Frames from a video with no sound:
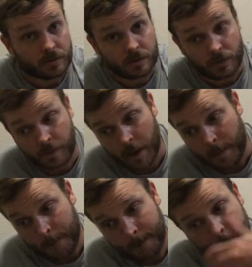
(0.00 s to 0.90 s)
So I'm not.
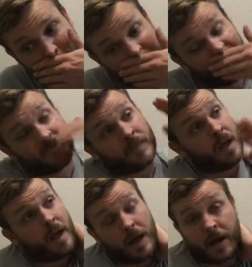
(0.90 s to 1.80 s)

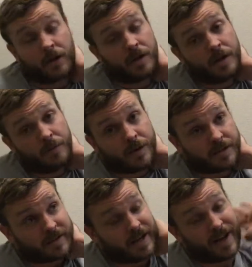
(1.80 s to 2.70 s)
And I couldn't anyways,
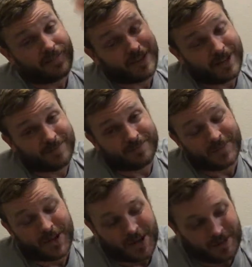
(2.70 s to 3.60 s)
because I'd have to get
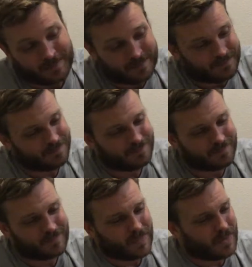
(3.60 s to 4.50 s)
a
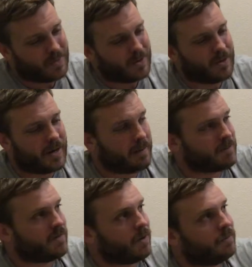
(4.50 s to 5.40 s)

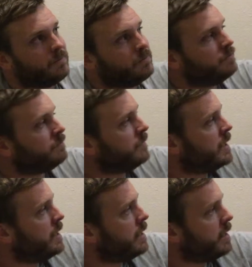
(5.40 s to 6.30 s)
unanimous vote.
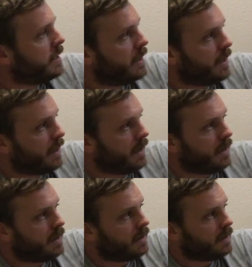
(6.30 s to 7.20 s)

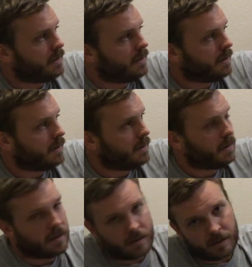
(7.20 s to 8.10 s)
And
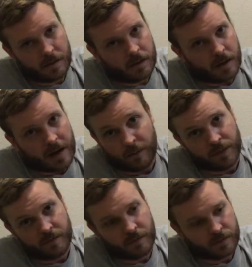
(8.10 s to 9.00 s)
I
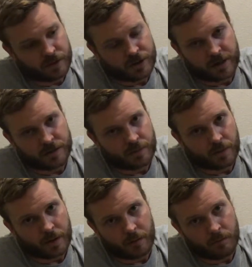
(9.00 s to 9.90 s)
wouldn't vote to change the
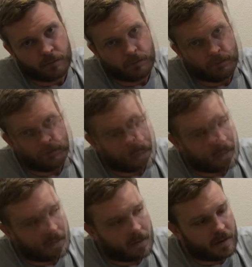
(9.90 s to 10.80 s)
program.
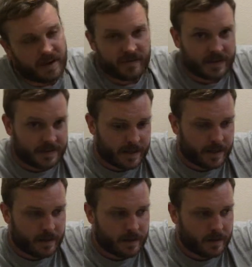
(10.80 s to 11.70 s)
If I
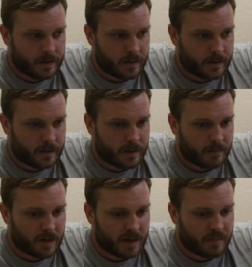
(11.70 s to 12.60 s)
did,
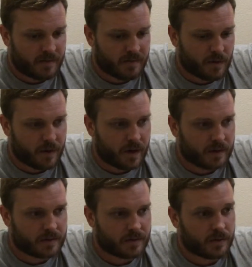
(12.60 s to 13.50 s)
I'd be
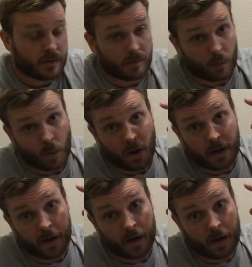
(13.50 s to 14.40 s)
voting to, number
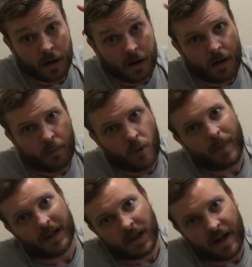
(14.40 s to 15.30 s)
one, put
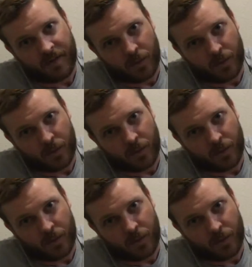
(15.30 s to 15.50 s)
my life